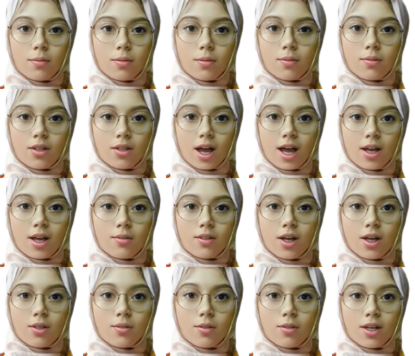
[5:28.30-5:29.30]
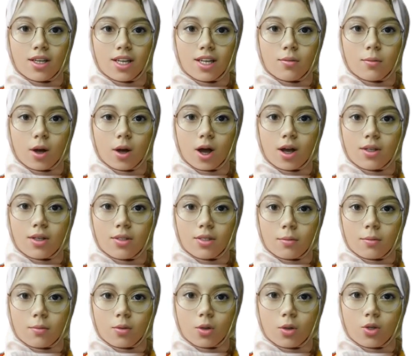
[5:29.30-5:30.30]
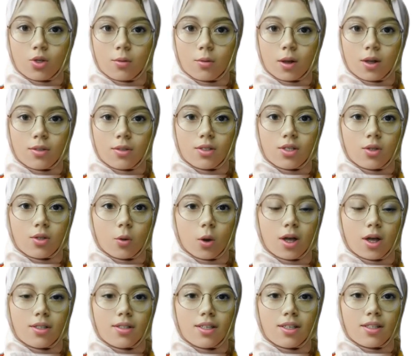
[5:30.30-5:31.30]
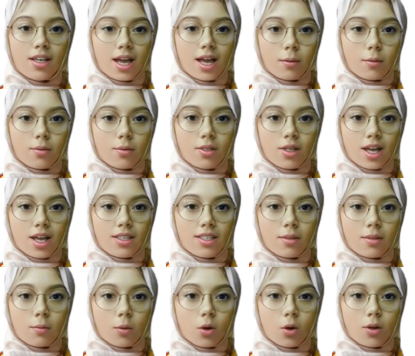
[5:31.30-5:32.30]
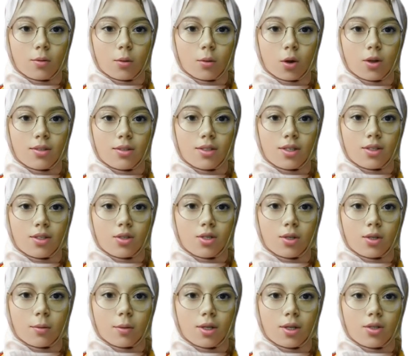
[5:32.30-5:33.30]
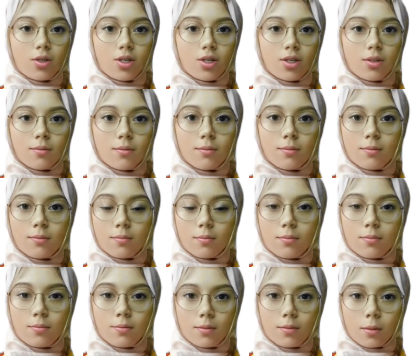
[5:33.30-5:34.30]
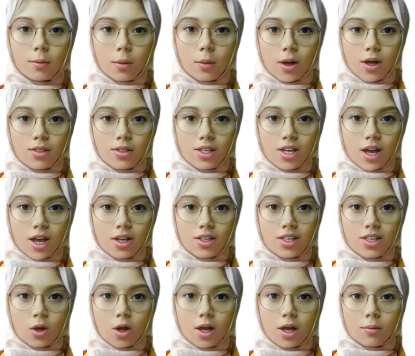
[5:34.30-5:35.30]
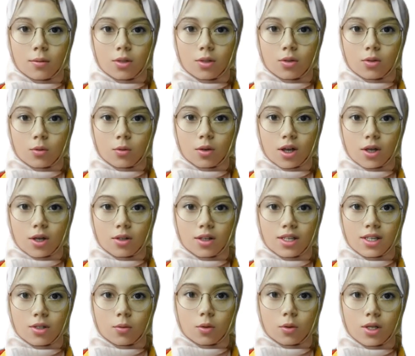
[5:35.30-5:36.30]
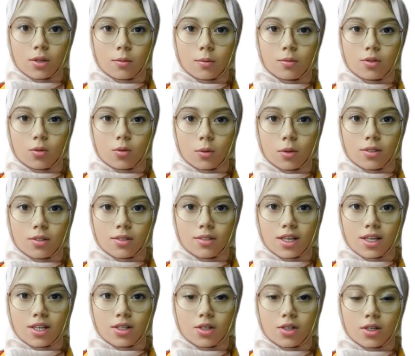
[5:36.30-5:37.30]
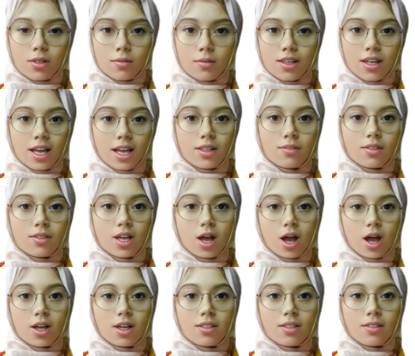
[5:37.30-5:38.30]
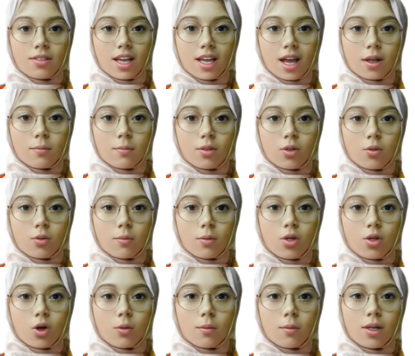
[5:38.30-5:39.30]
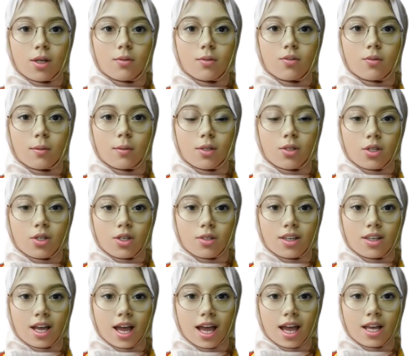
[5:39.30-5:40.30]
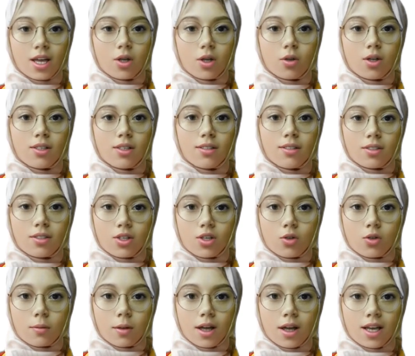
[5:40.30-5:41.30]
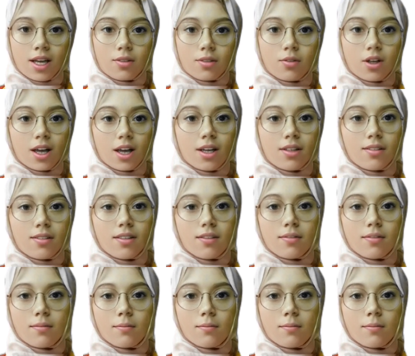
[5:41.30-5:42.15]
5. Effective pause. Use pauses wisely to emphasize important points in your speech. Pausing also helps you to regulate the rhythm of your presentation, gives the audience time to absorb the information, and increases the dramatic effect.